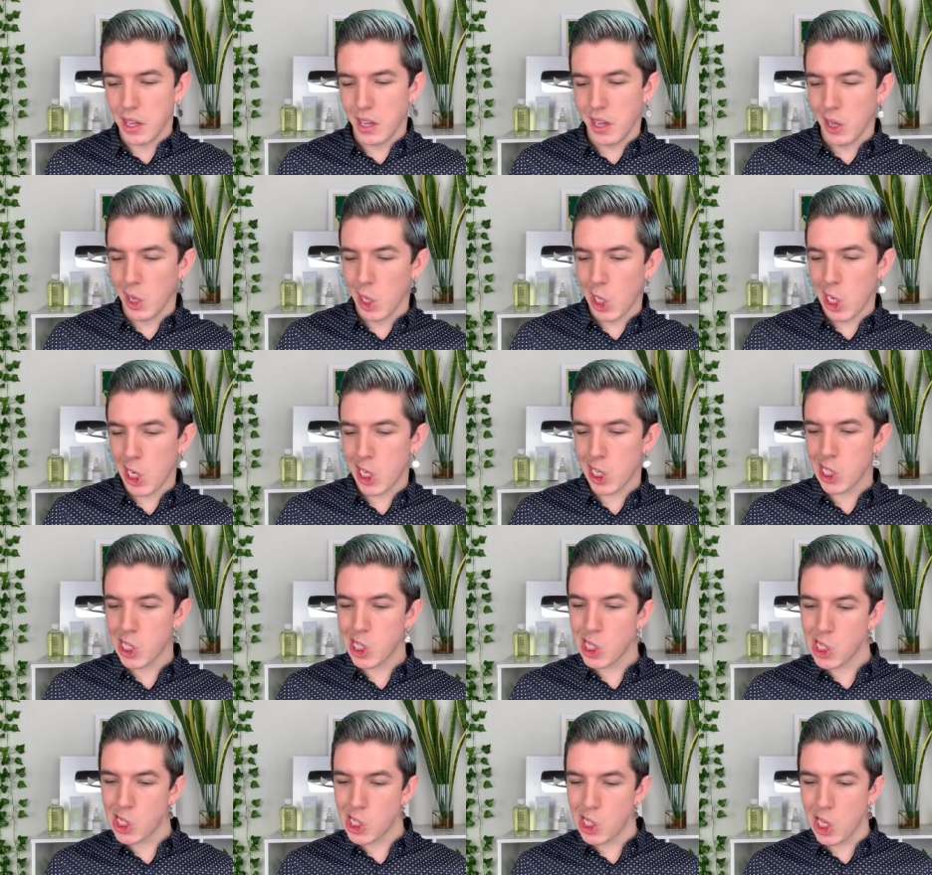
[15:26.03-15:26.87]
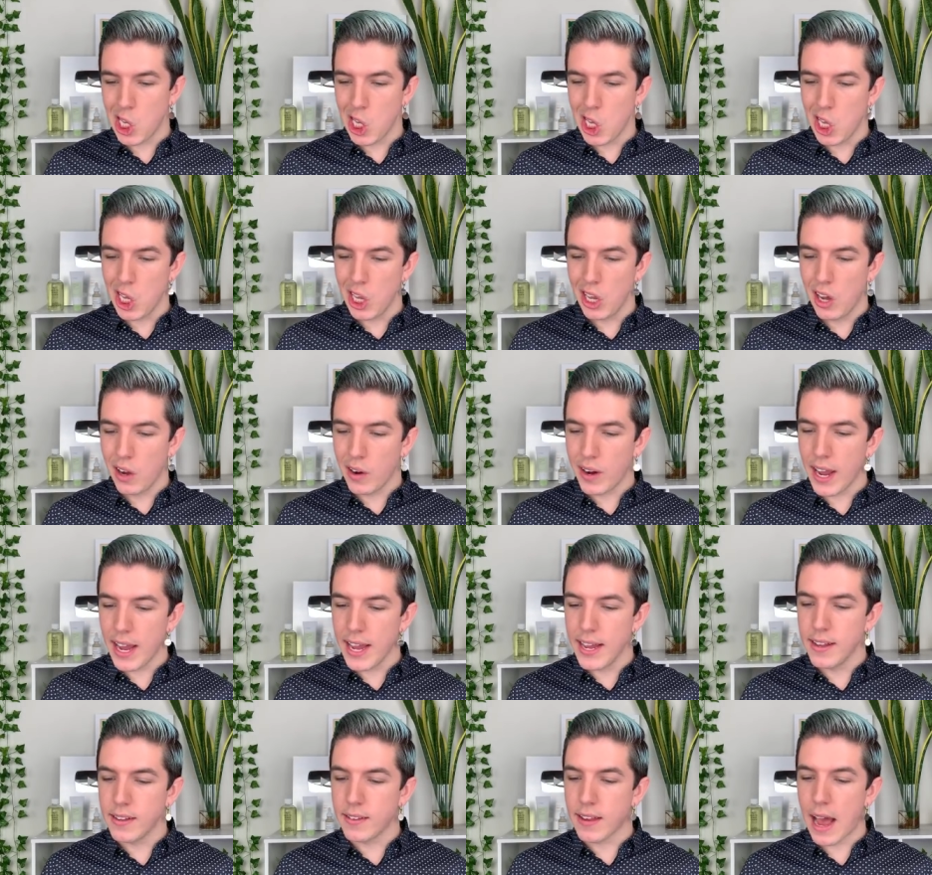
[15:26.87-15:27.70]
Let's see.
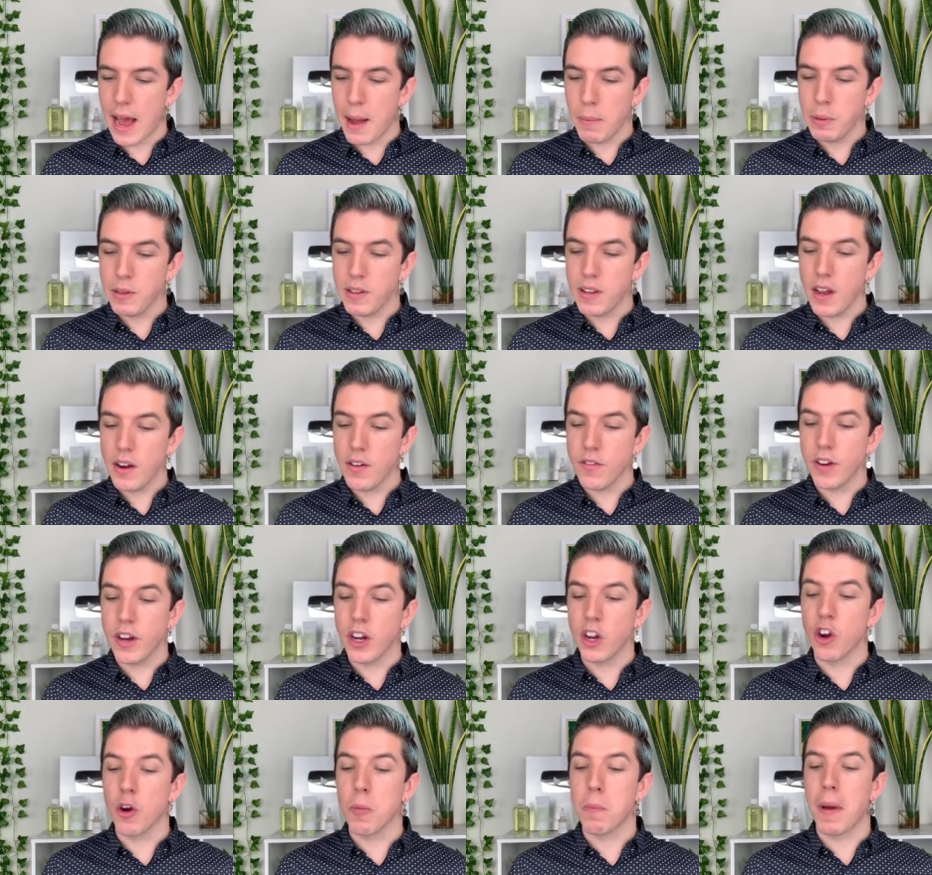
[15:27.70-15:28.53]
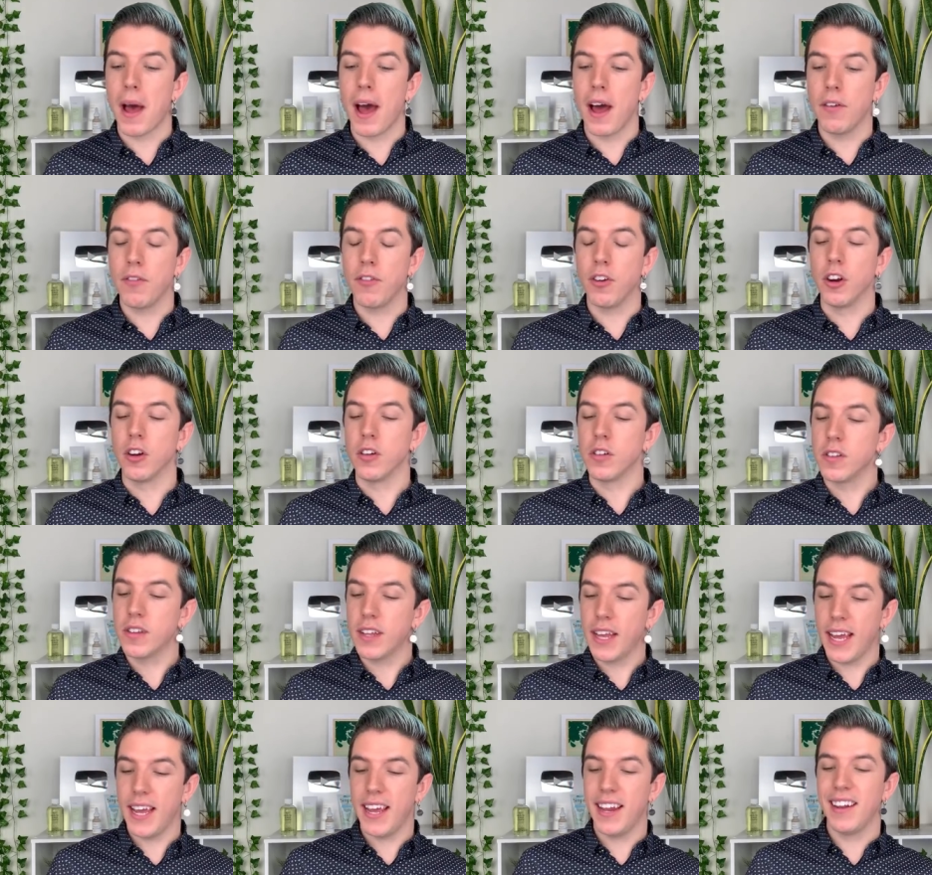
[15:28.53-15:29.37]
Okay, is apple cider vinegar bad for your
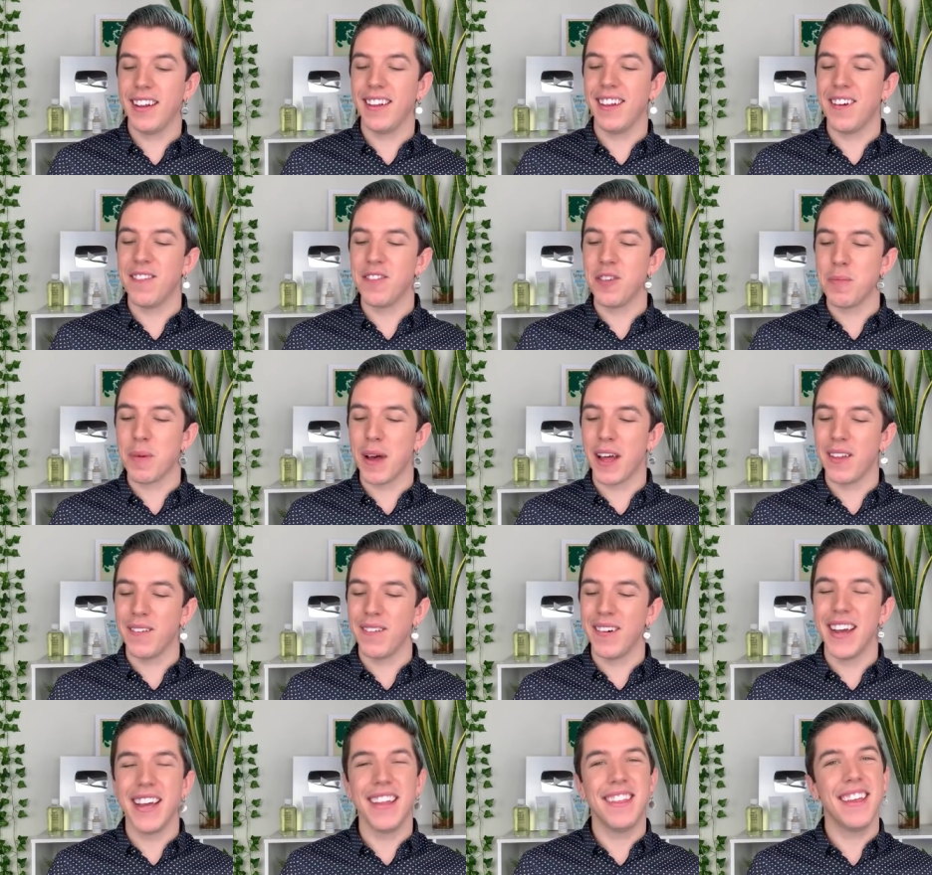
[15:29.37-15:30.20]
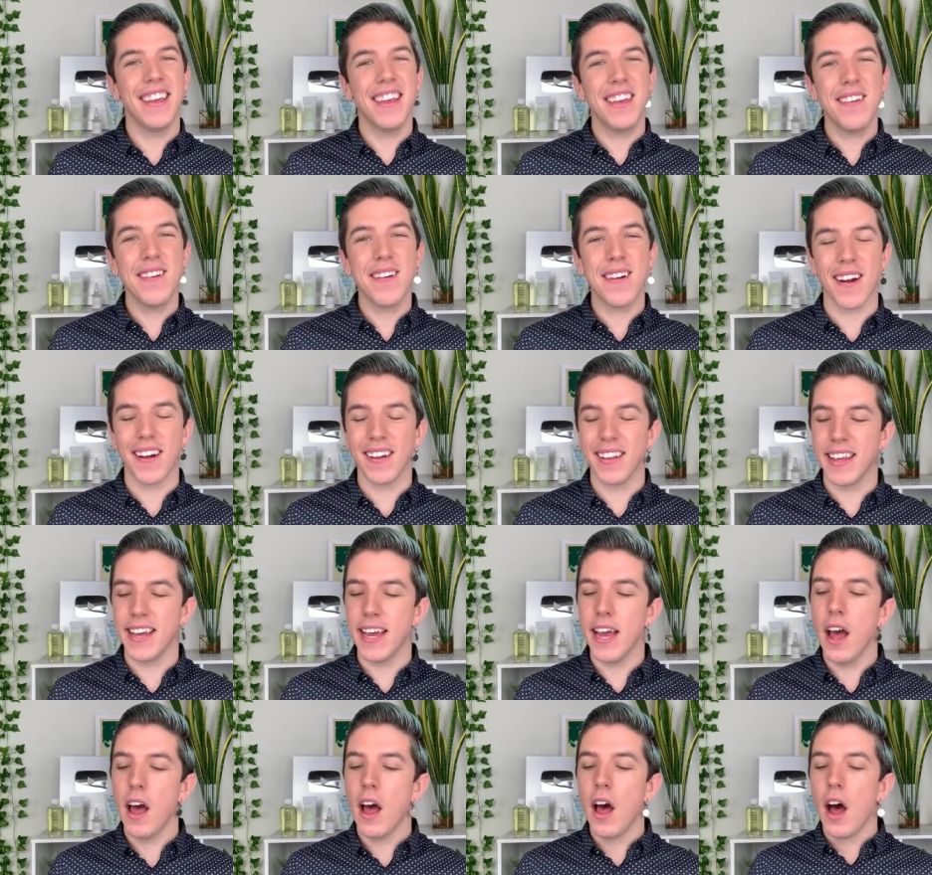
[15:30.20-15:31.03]
skin? Love you, by the way. Thank you,
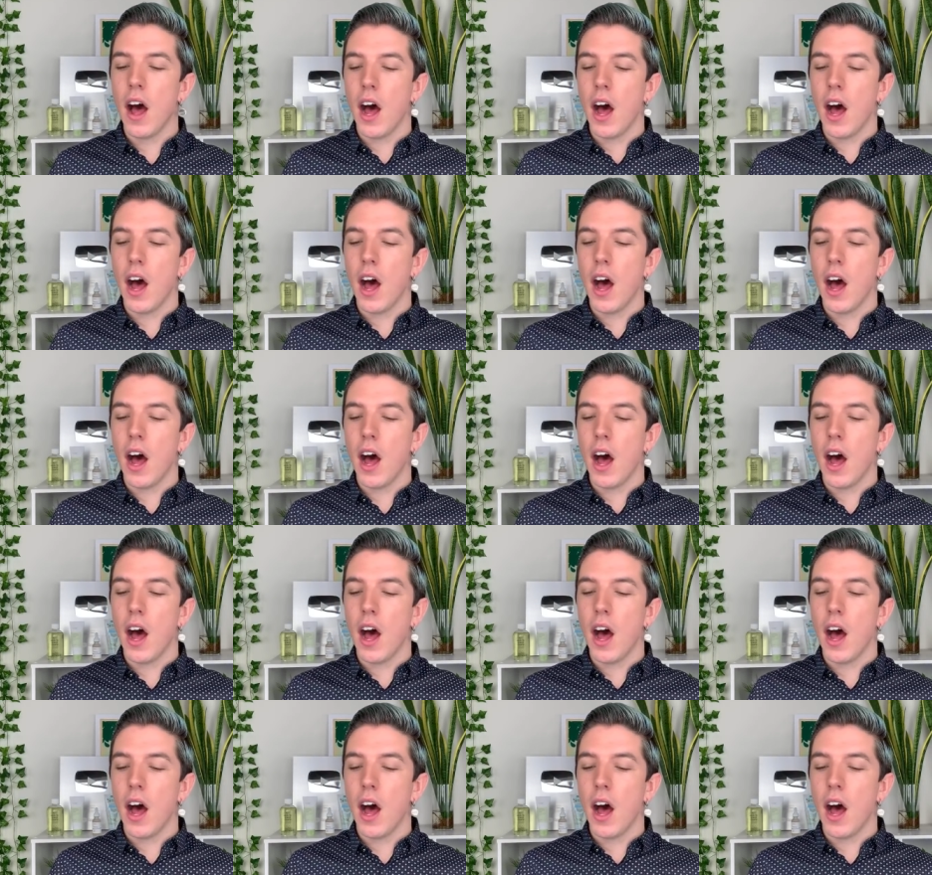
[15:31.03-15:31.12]
Carly.